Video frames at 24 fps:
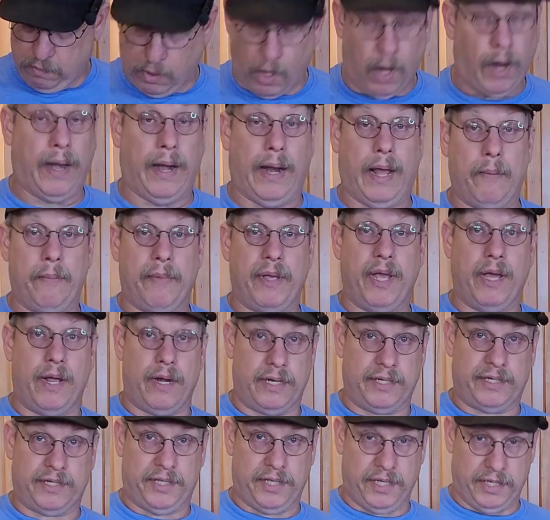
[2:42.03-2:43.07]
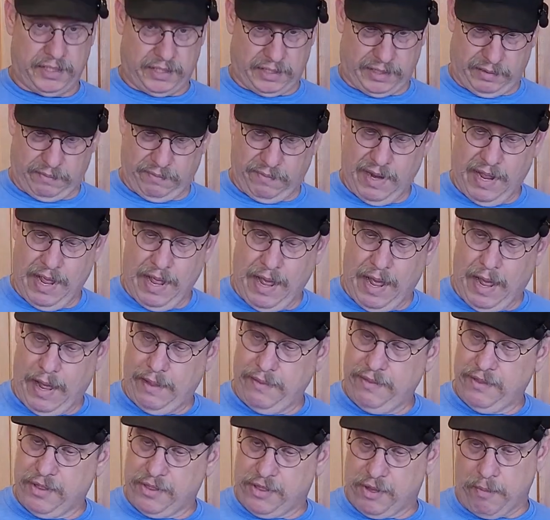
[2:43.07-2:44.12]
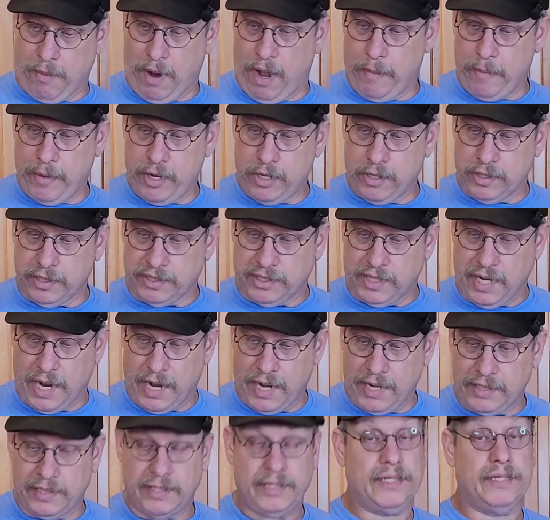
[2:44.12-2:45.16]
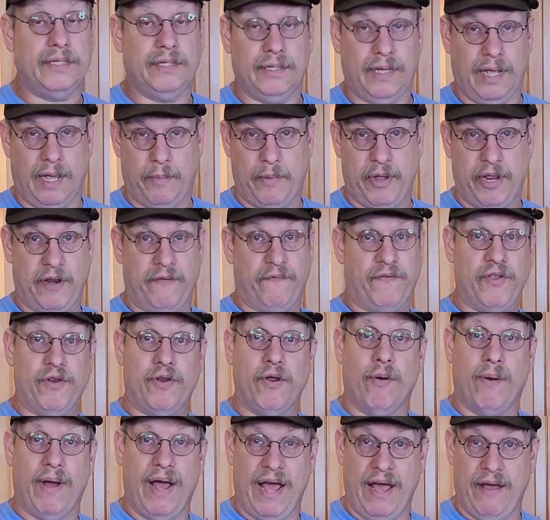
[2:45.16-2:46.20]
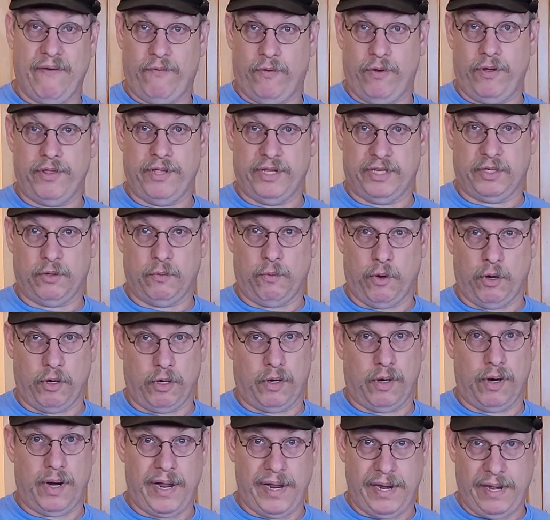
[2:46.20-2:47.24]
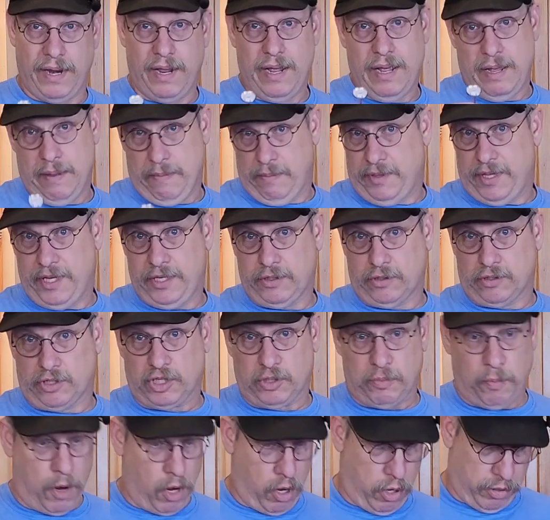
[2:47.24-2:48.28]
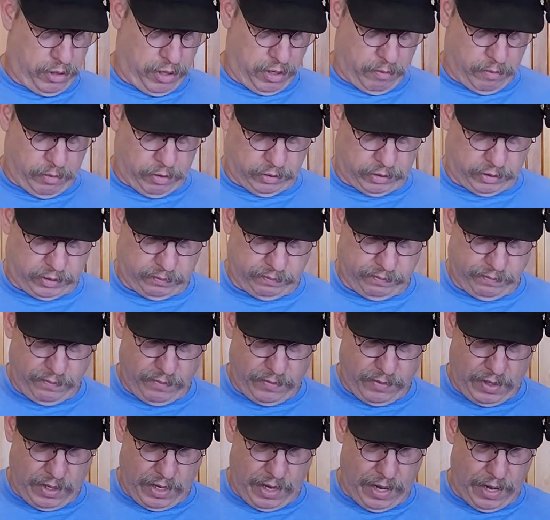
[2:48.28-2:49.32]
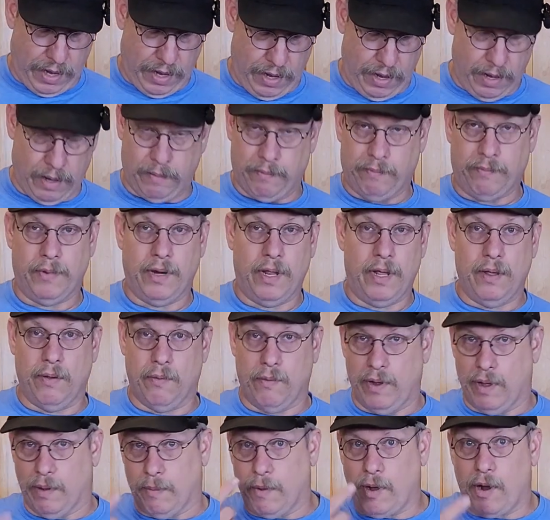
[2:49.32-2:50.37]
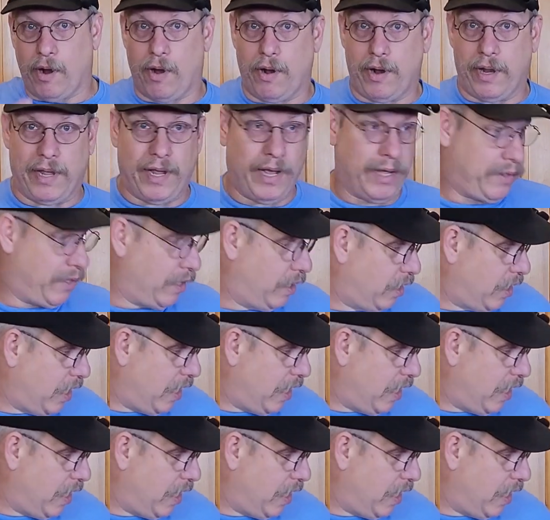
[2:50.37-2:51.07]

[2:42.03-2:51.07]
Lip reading: All right, I'll be honest, the thermometer is nice. I mean, if you don't have one, this will work great. These are small numbers and well, I already got the